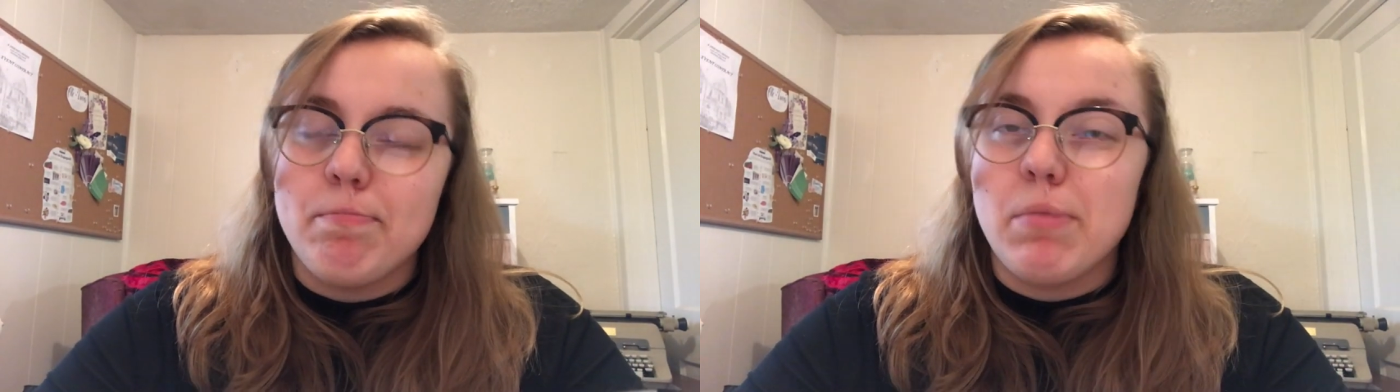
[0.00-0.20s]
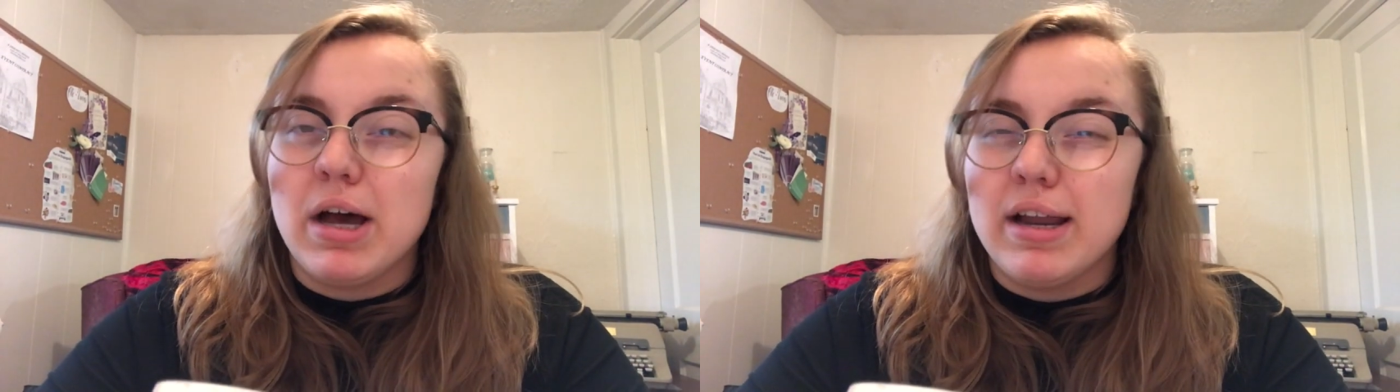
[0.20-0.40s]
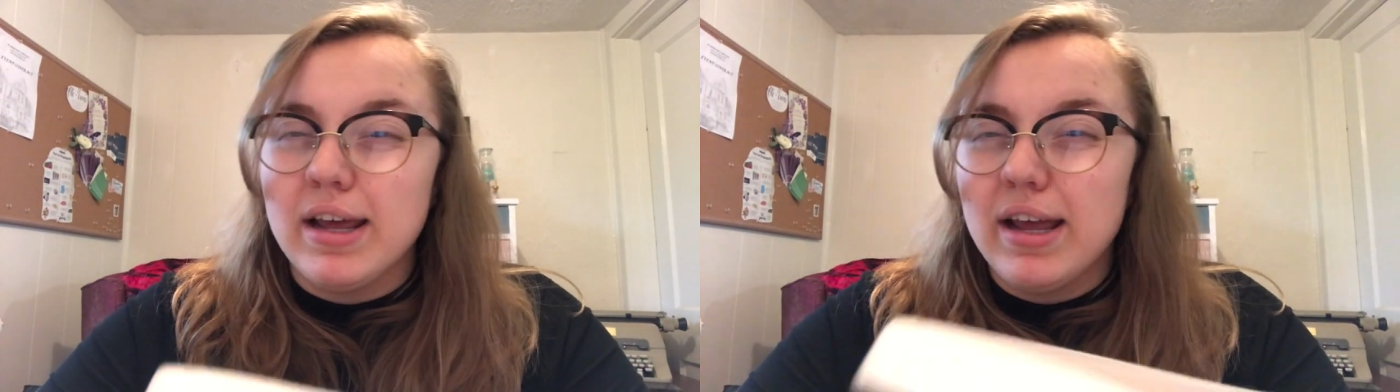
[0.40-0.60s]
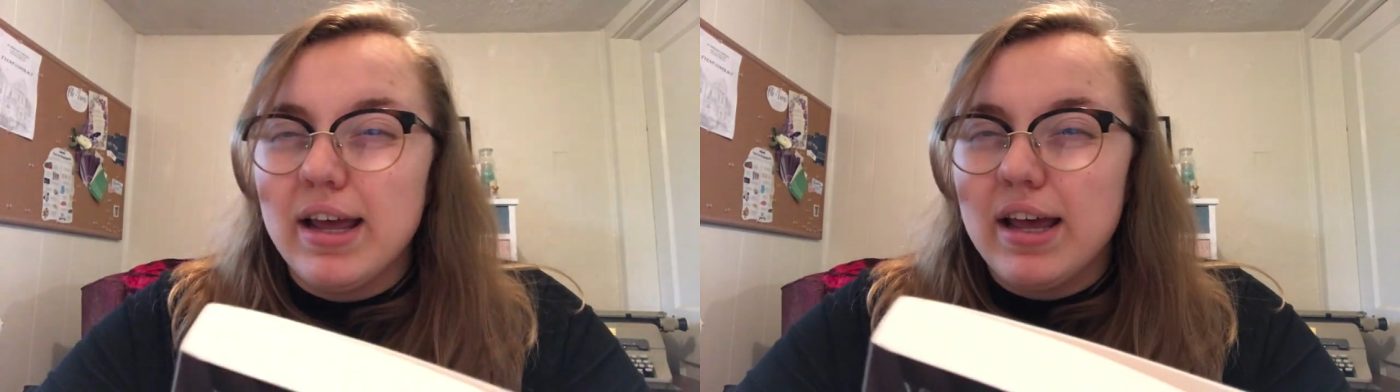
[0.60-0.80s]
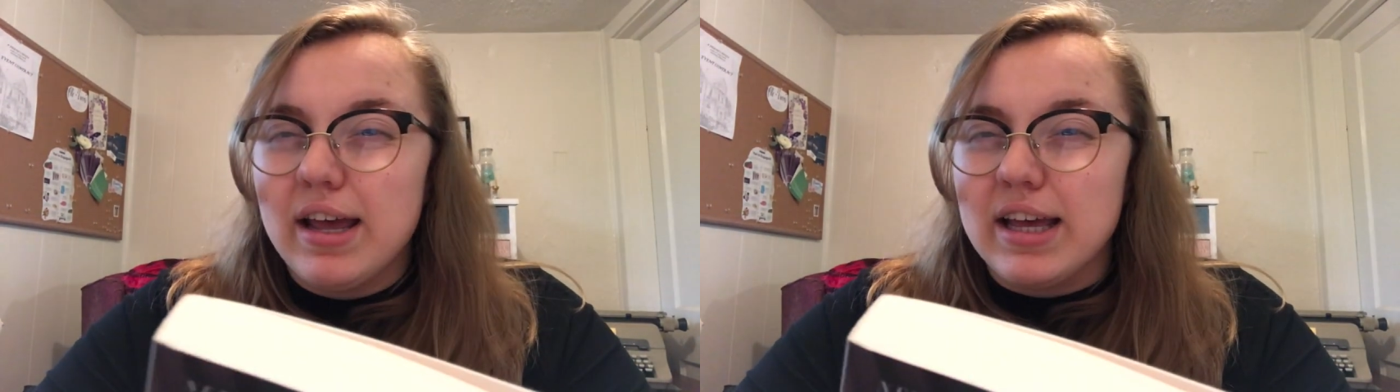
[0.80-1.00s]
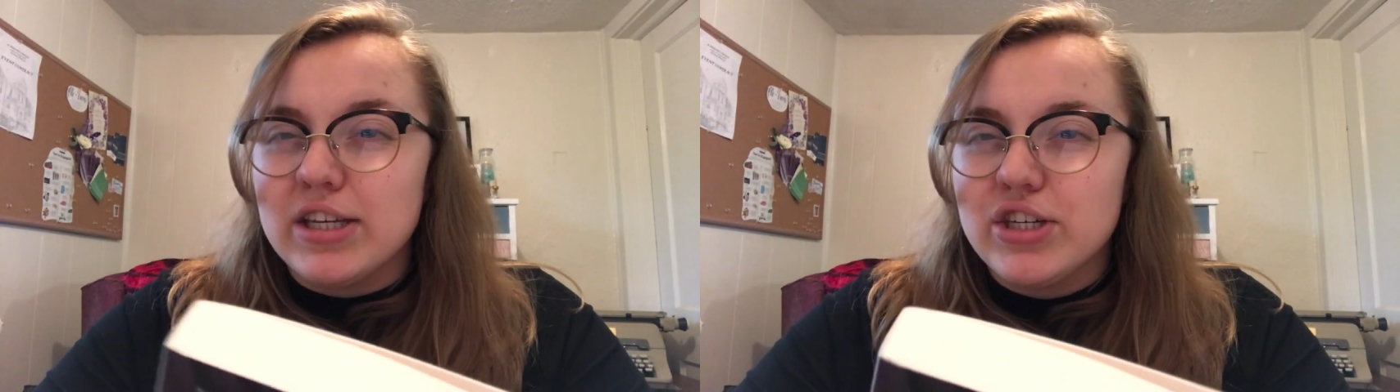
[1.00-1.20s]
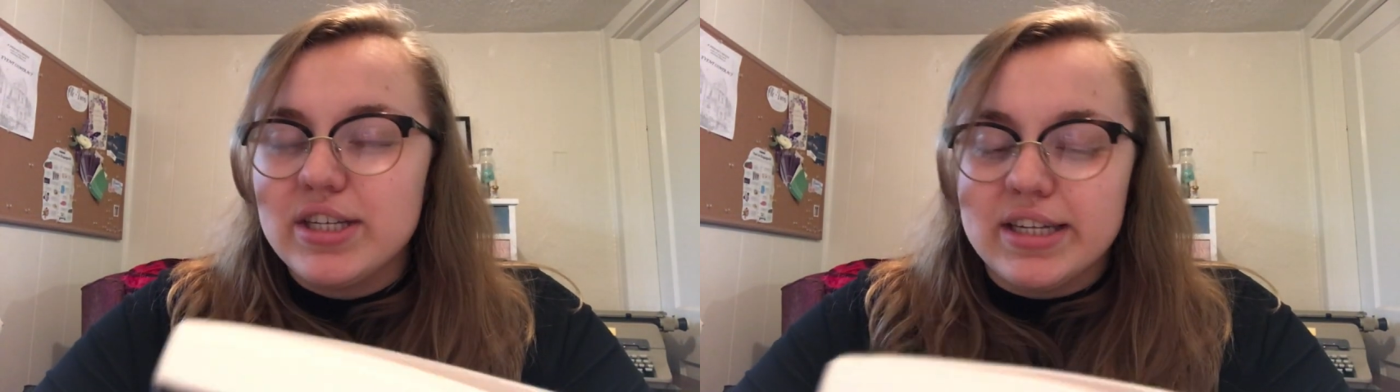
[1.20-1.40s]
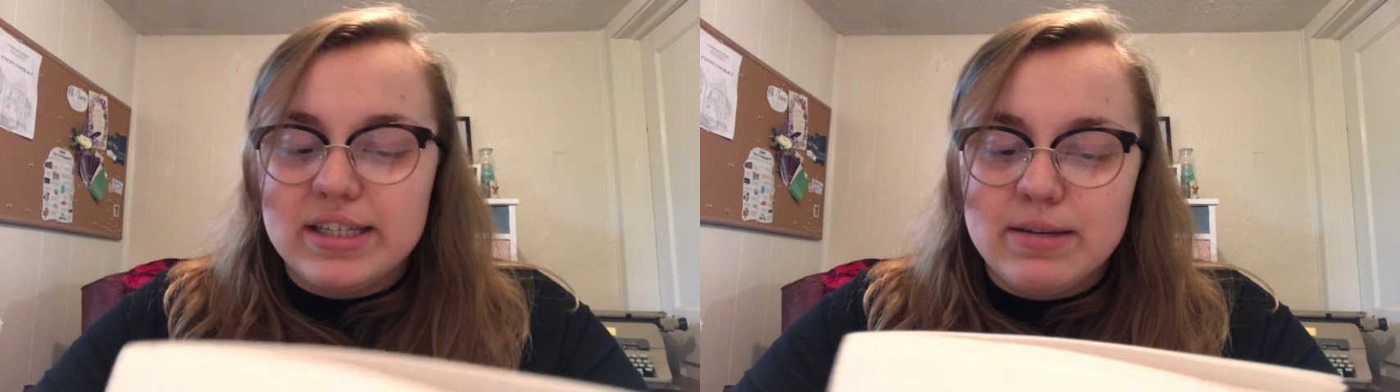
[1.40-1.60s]
but it
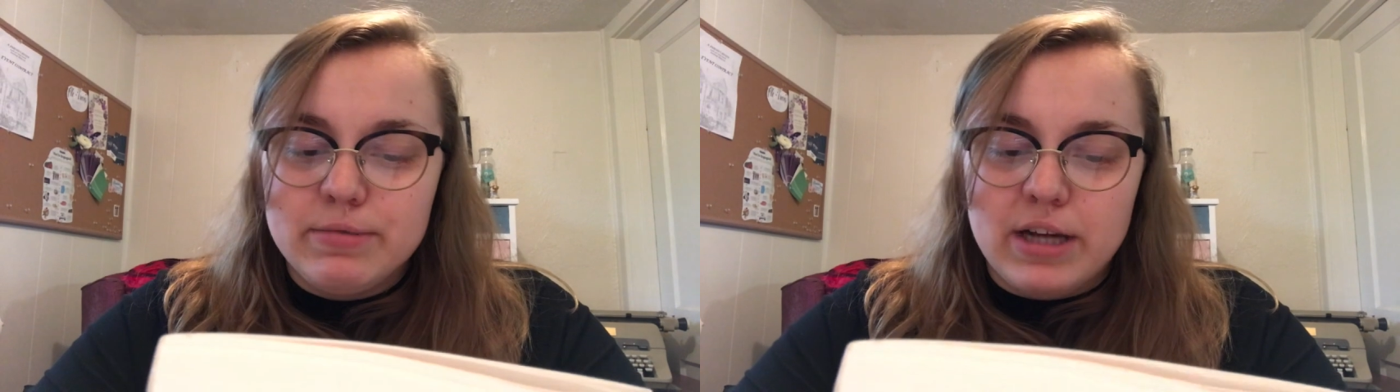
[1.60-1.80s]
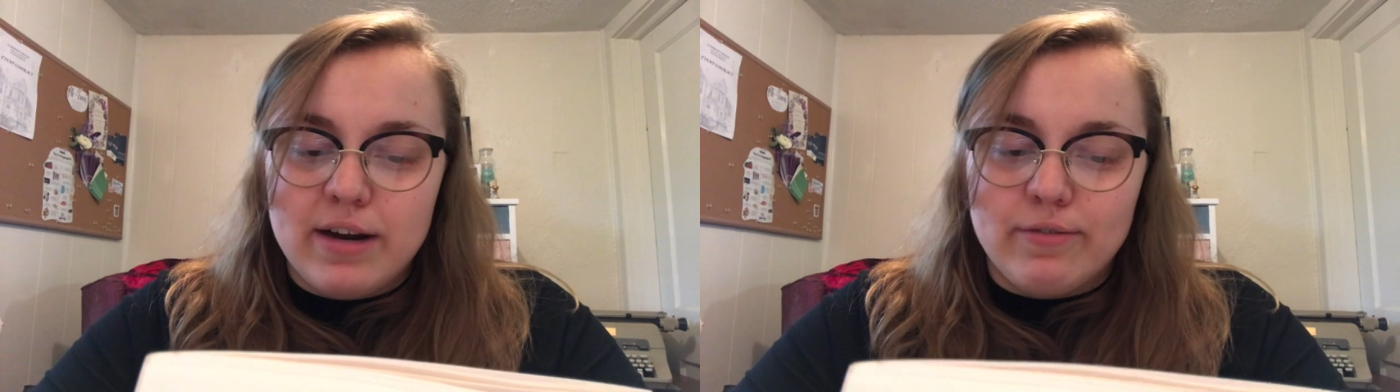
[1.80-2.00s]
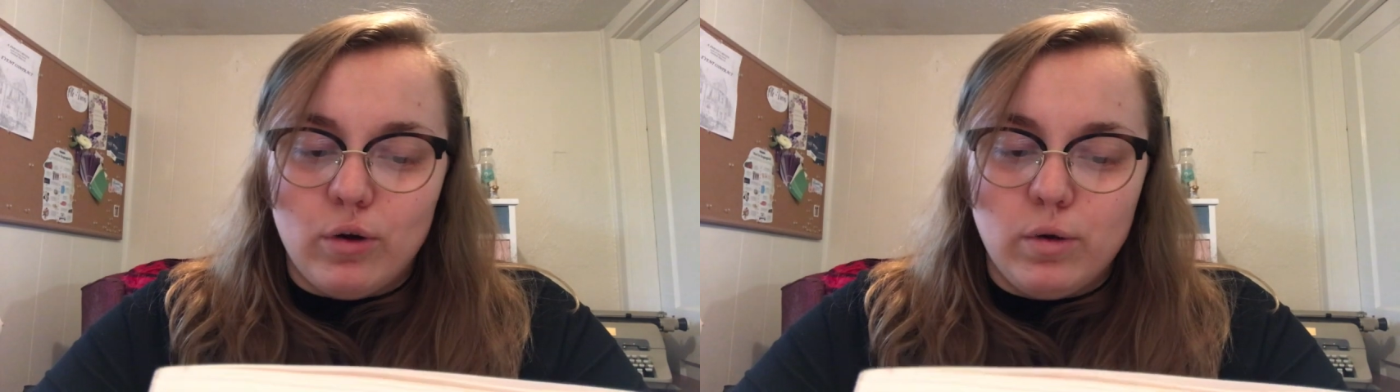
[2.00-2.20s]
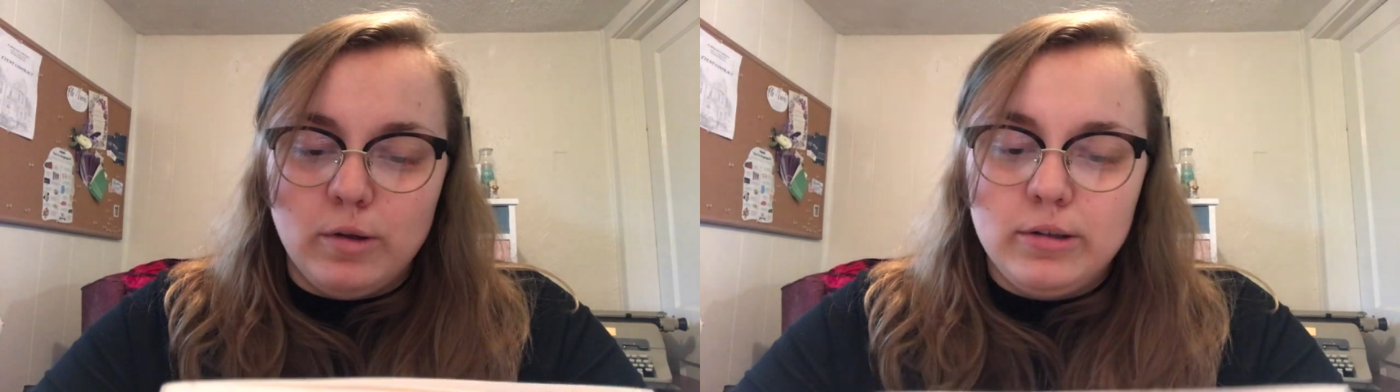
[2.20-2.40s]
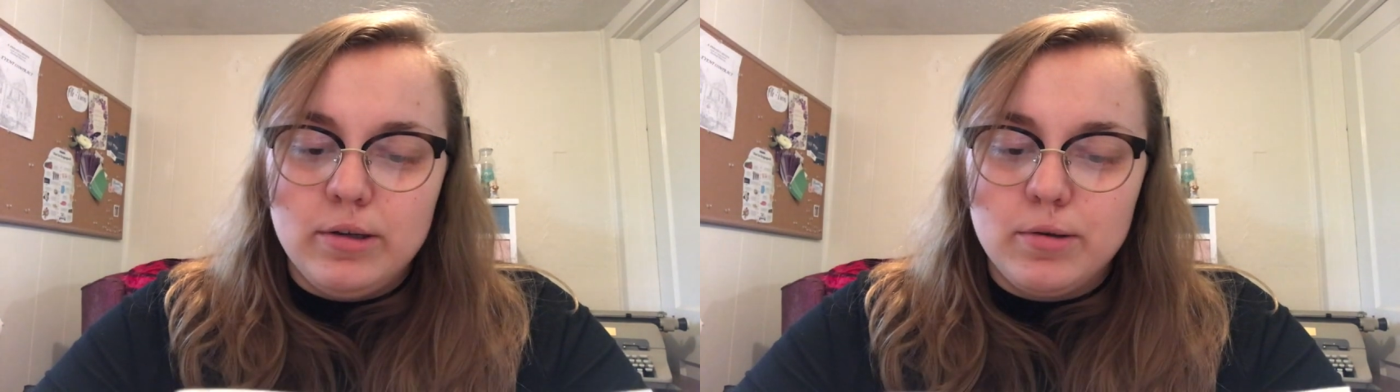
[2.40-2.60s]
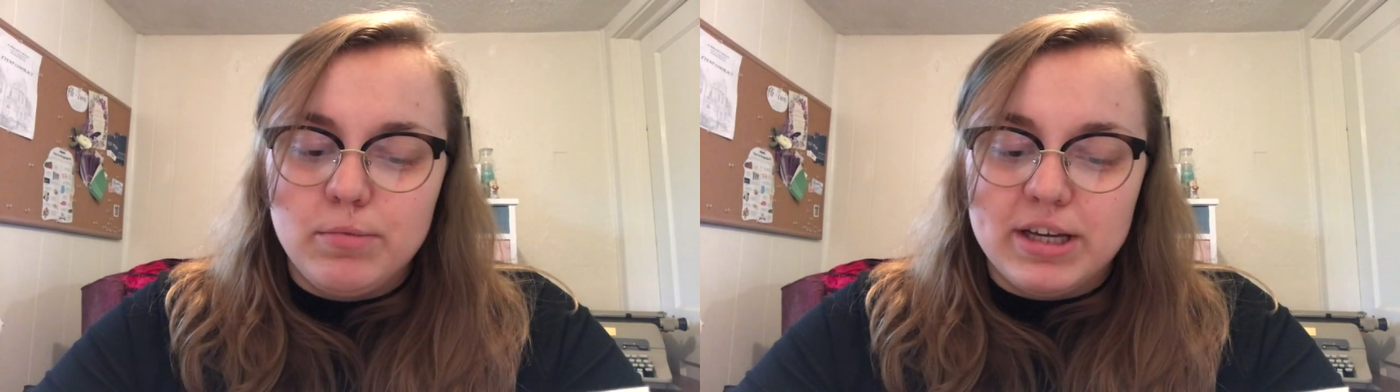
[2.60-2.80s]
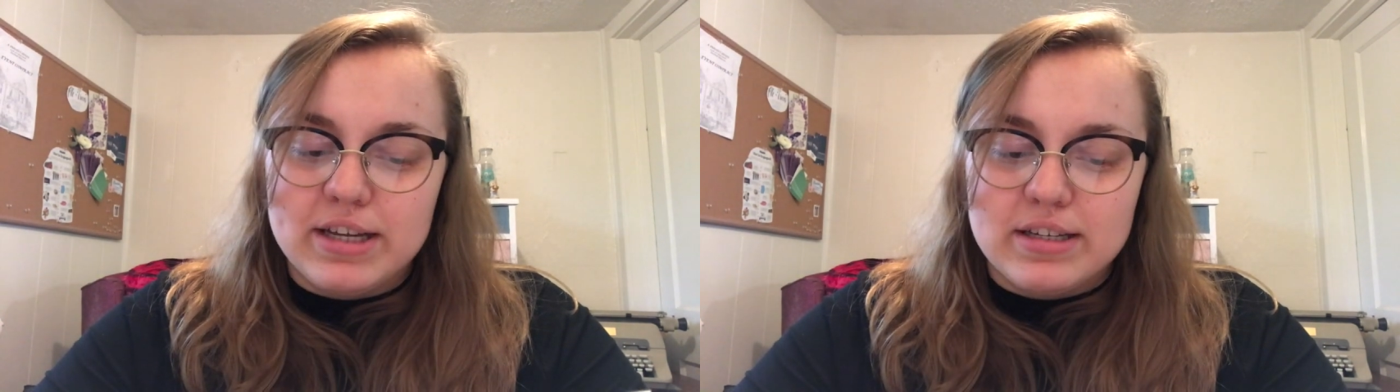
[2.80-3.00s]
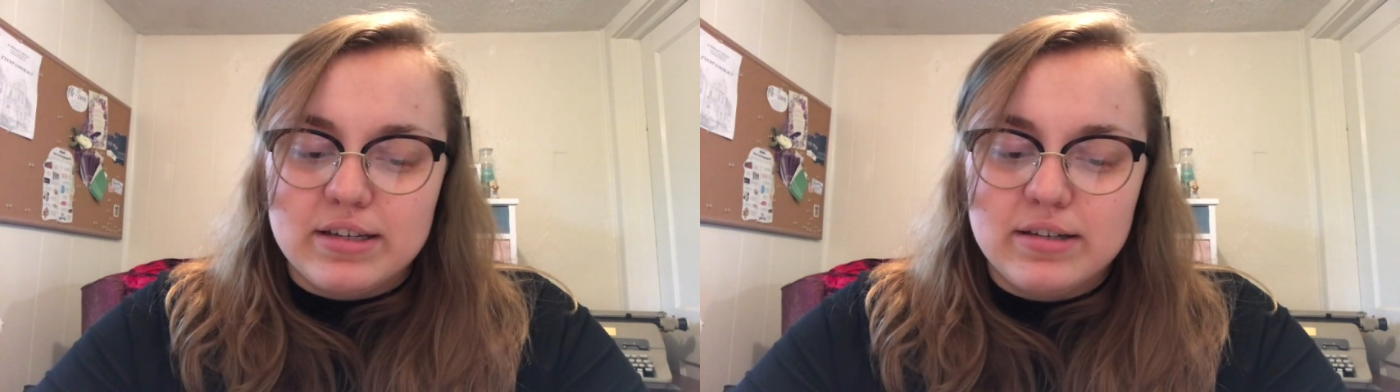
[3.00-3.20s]
seems kind of old
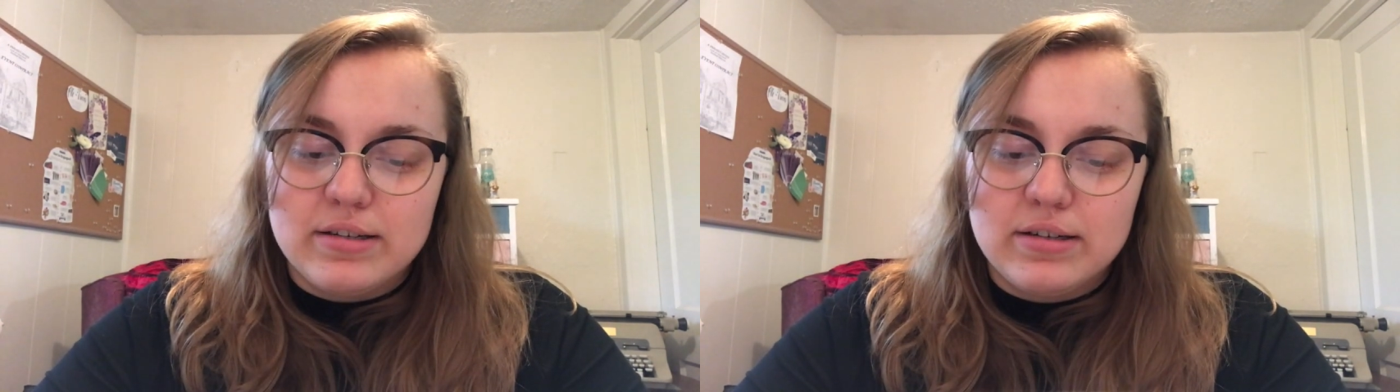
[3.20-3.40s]
because